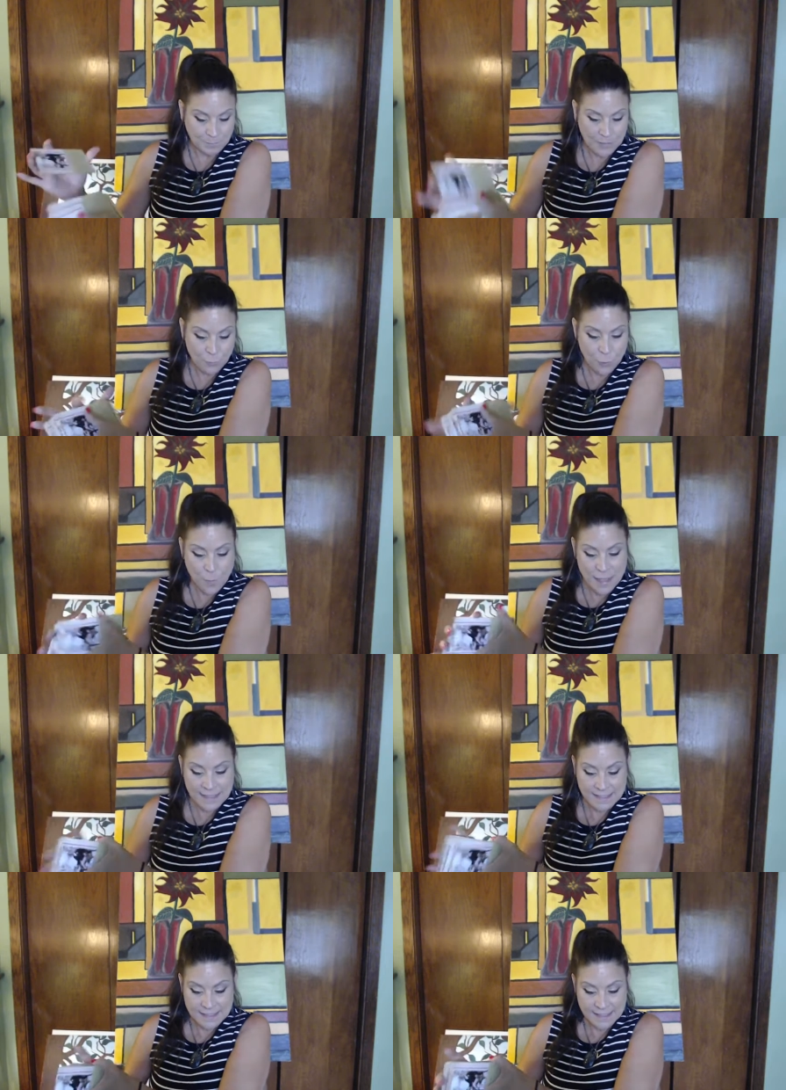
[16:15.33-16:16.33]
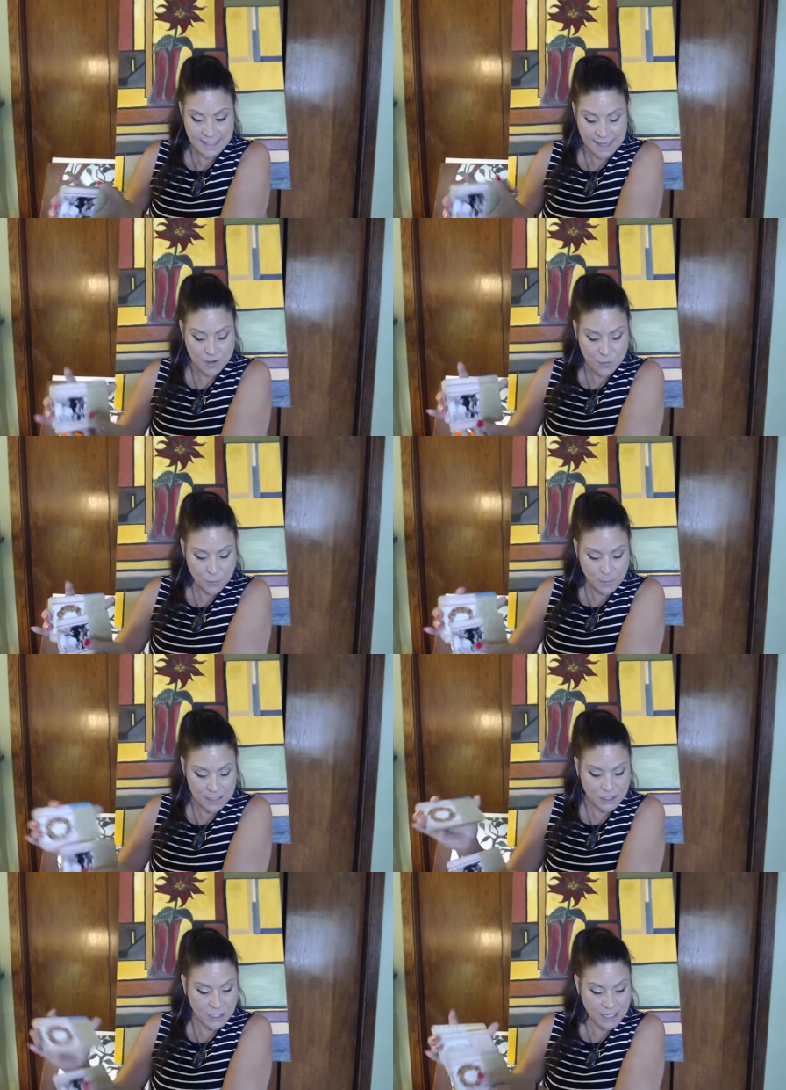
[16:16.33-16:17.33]
Romance is in the air. There will be
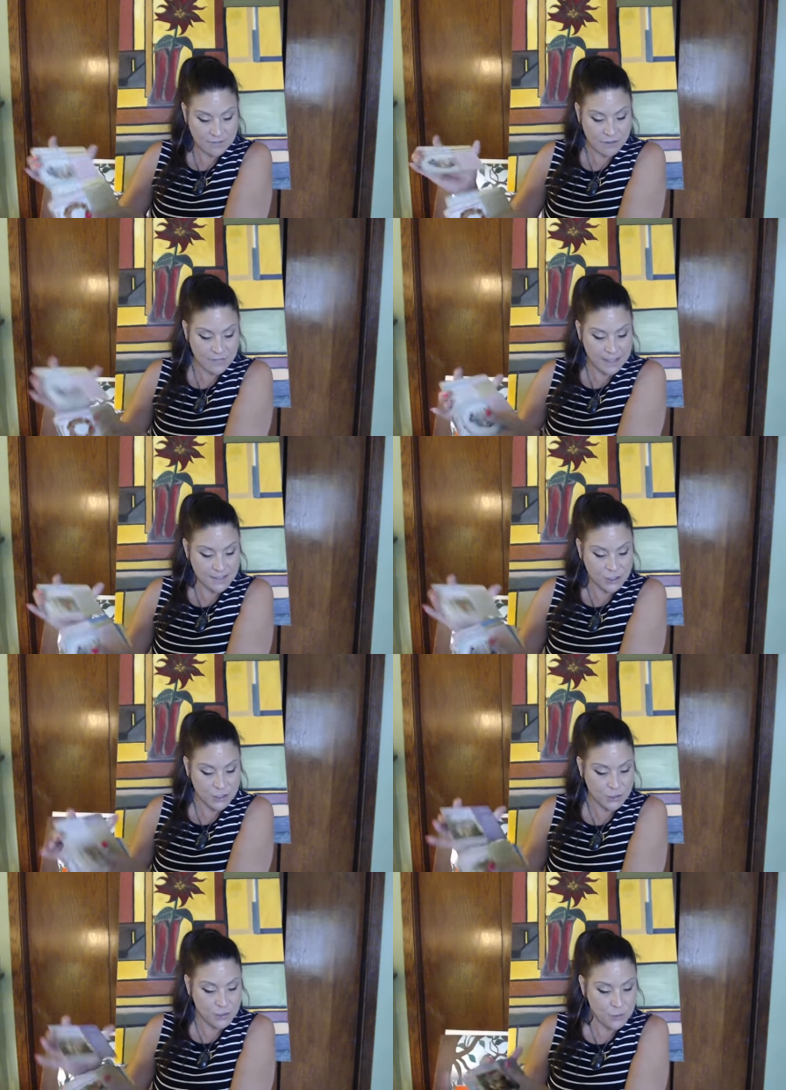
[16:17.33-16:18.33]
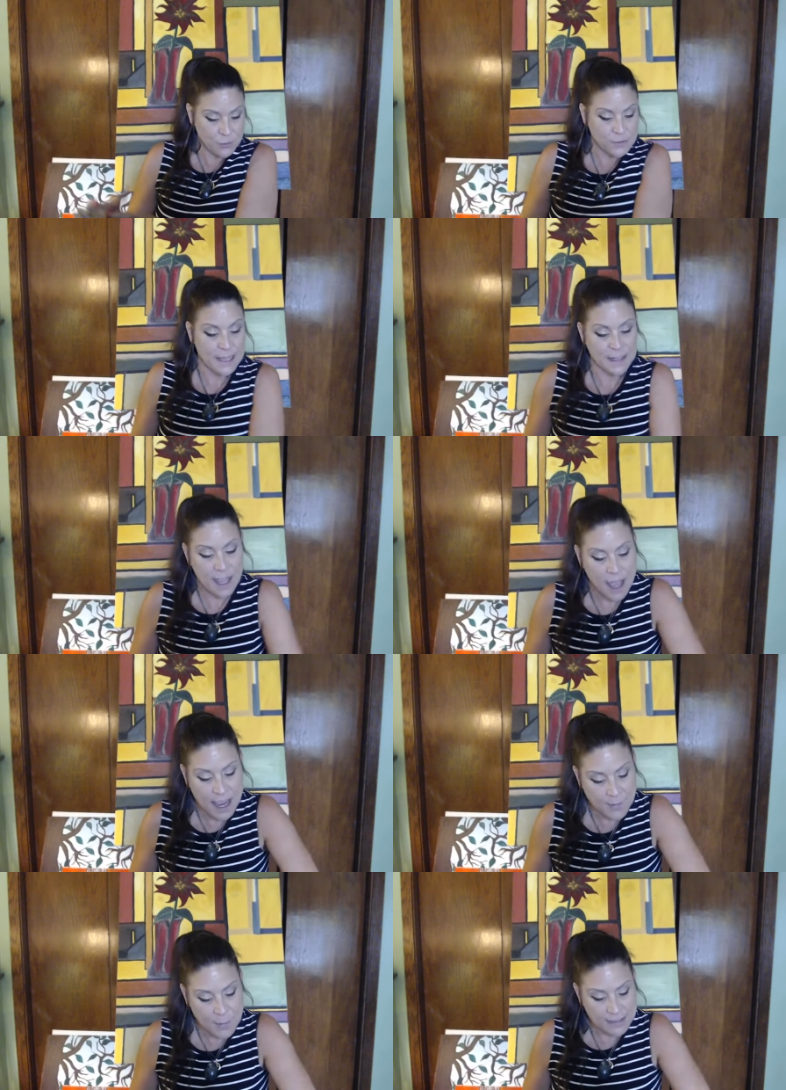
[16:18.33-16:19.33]
a chain of events, good news, and
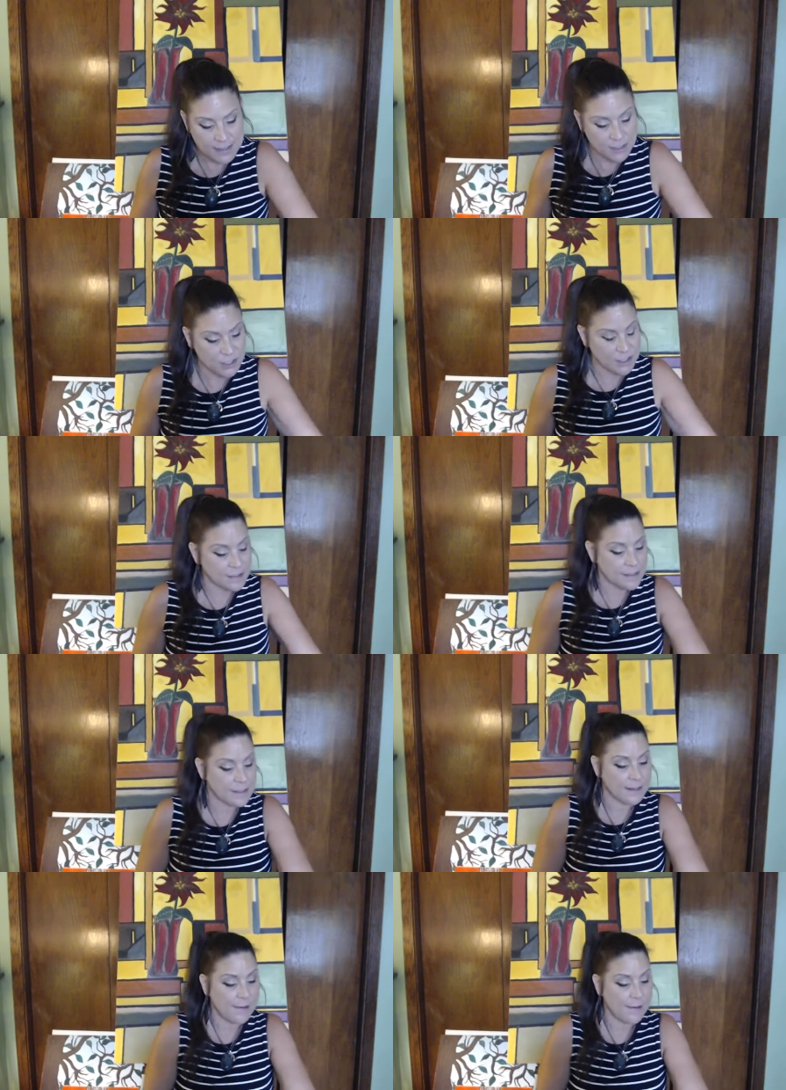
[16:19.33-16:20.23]
kind messages.